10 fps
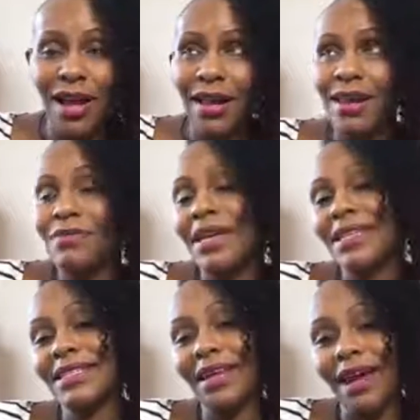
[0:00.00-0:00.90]
I am
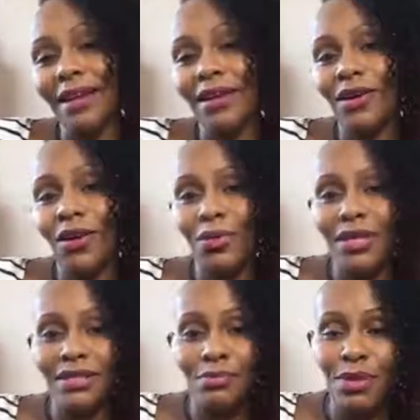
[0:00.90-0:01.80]
excited
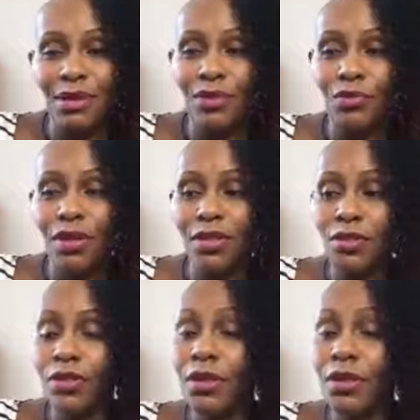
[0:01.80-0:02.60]
always to be here with you.